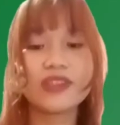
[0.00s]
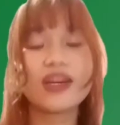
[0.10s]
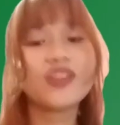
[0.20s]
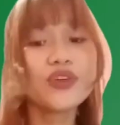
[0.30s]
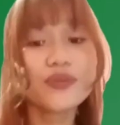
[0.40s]

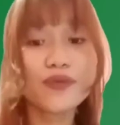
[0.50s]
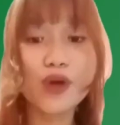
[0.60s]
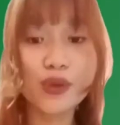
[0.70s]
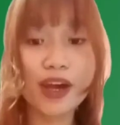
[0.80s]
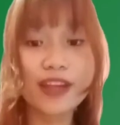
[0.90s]
I look
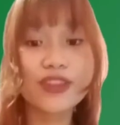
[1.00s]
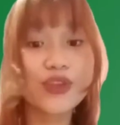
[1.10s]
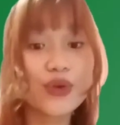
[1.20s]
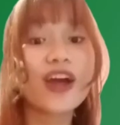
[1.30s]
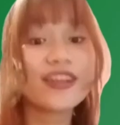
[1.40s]
forward
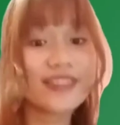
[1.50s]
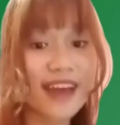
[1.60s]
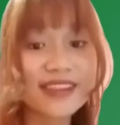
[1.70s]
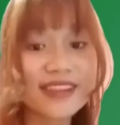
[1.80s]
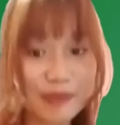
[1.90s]
to our
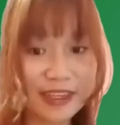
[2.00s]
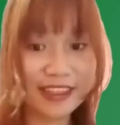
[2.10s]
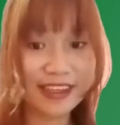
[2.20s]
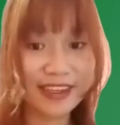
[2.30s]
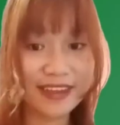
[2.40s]
next
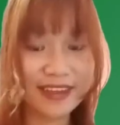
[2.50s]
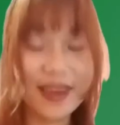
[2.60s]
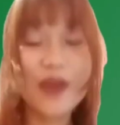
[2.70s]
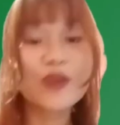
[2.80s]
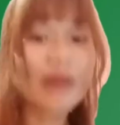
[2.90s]
meeting.
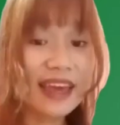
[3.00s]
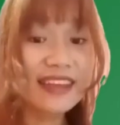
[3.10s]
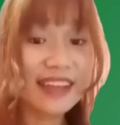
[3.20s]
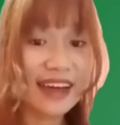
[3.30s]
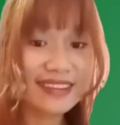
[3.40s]
Goodbye,
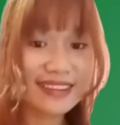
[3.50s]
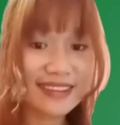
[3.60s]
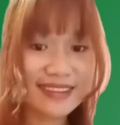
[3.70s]
class!